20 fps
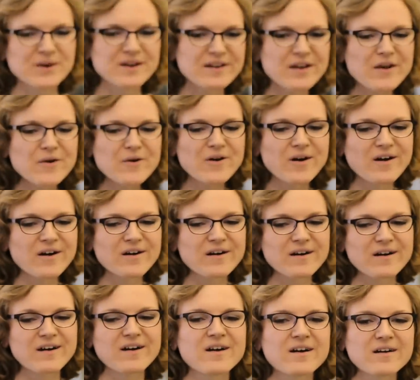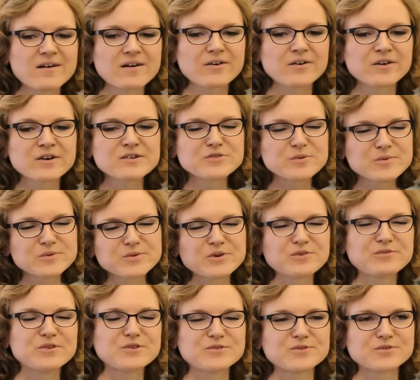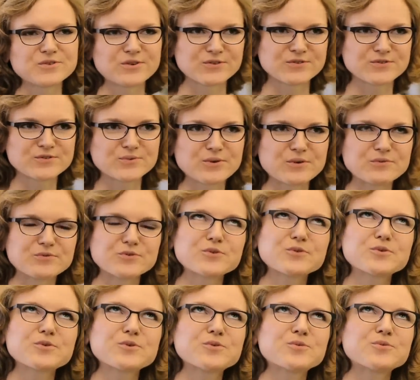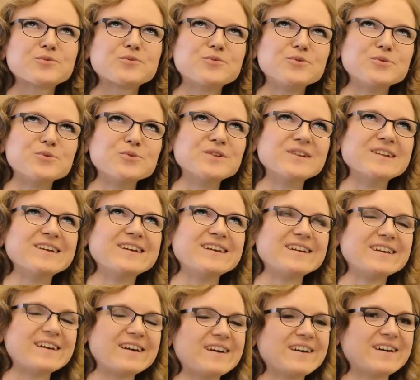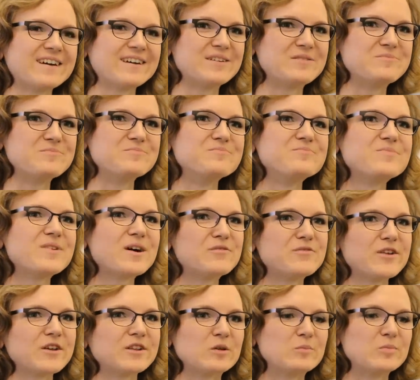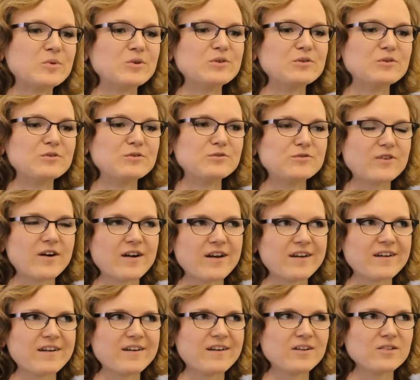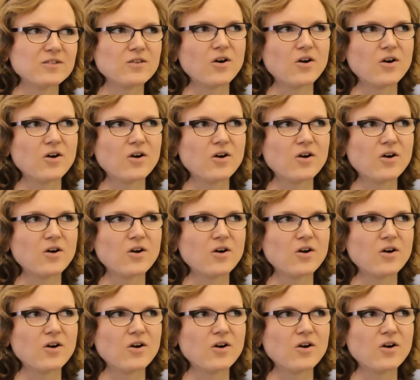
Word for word: right now, uh, our contributory features are sort of crudely um, available via a